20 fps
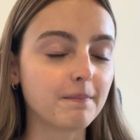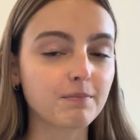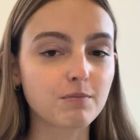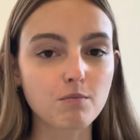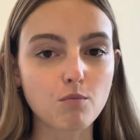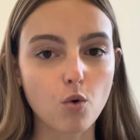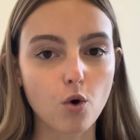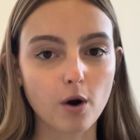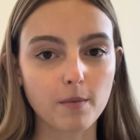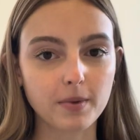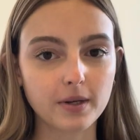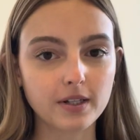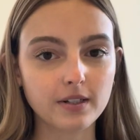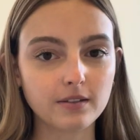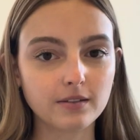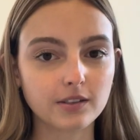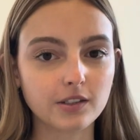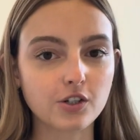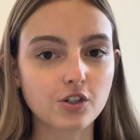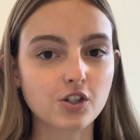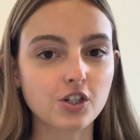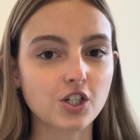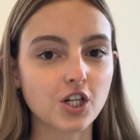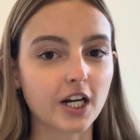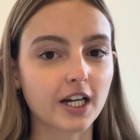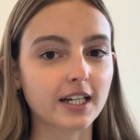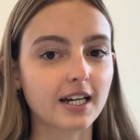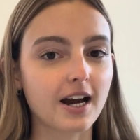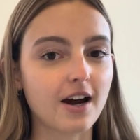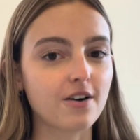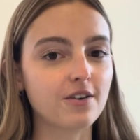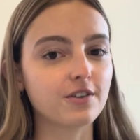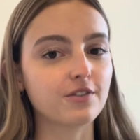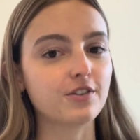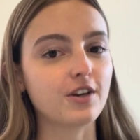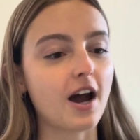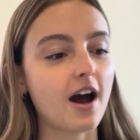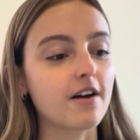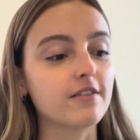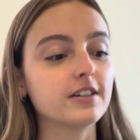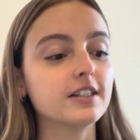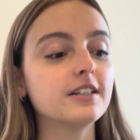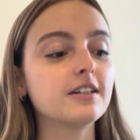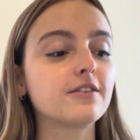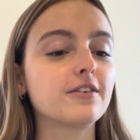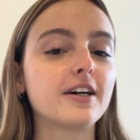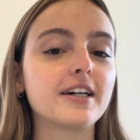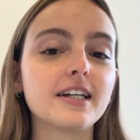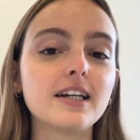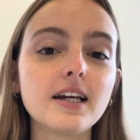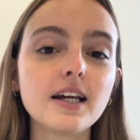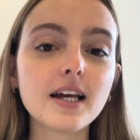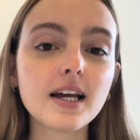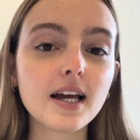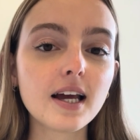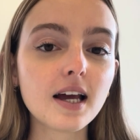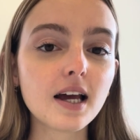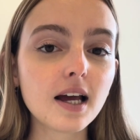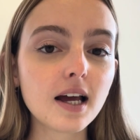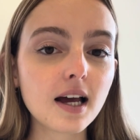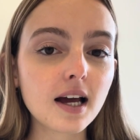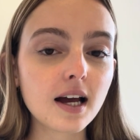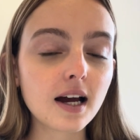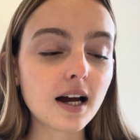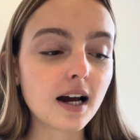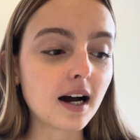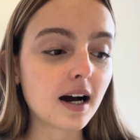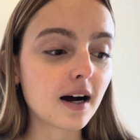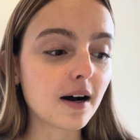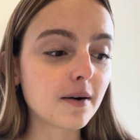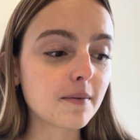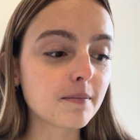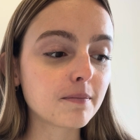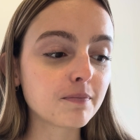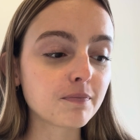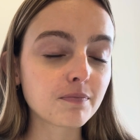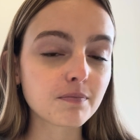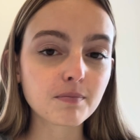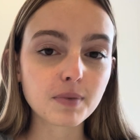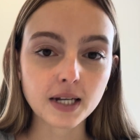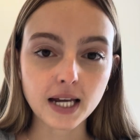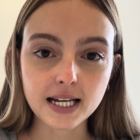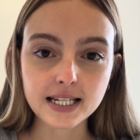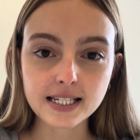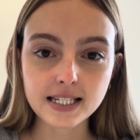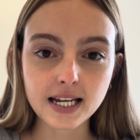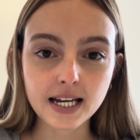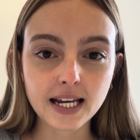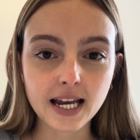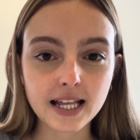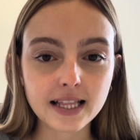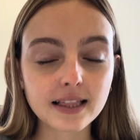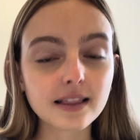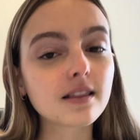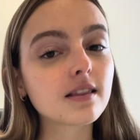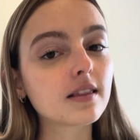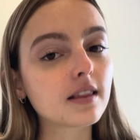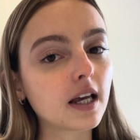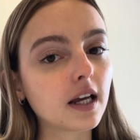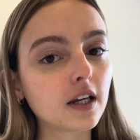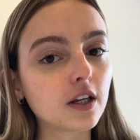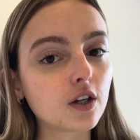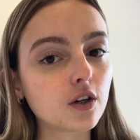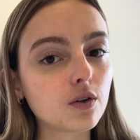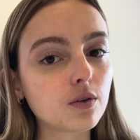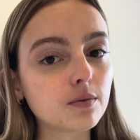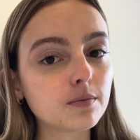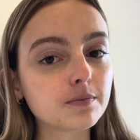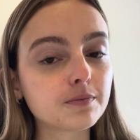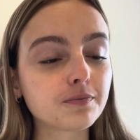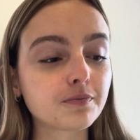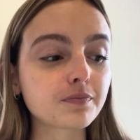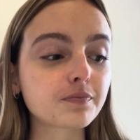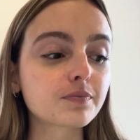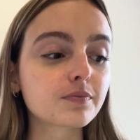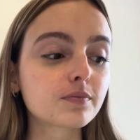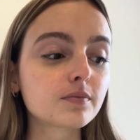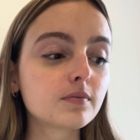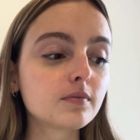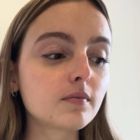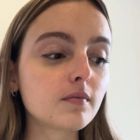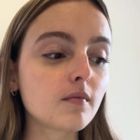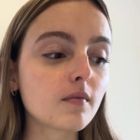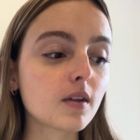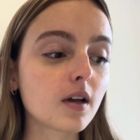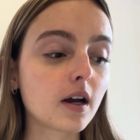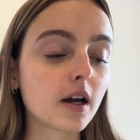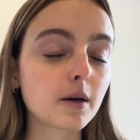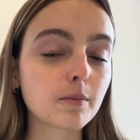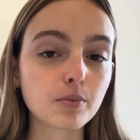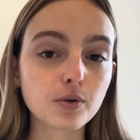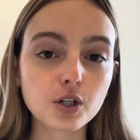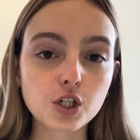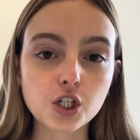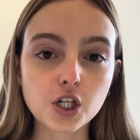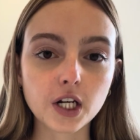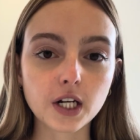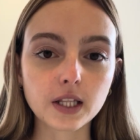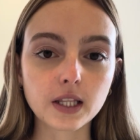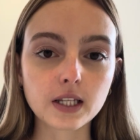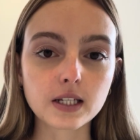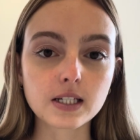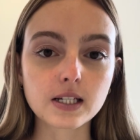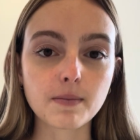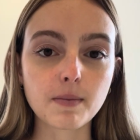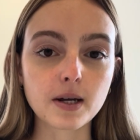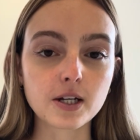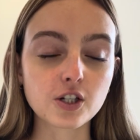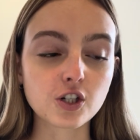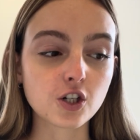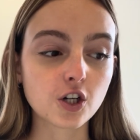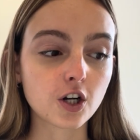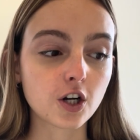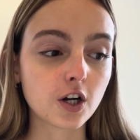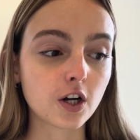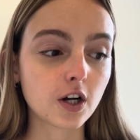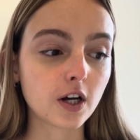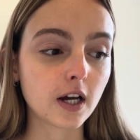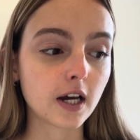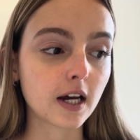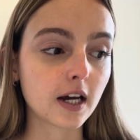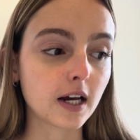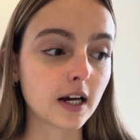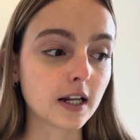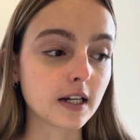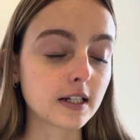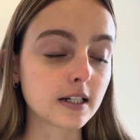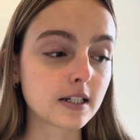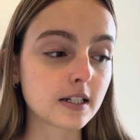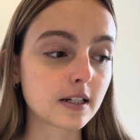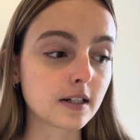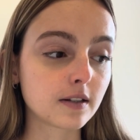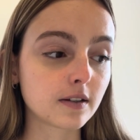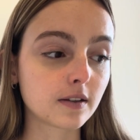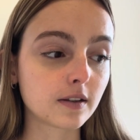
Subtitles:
Morbid. You should check it out if you haven't already. But yes, again, thank you I appreciated this semester, and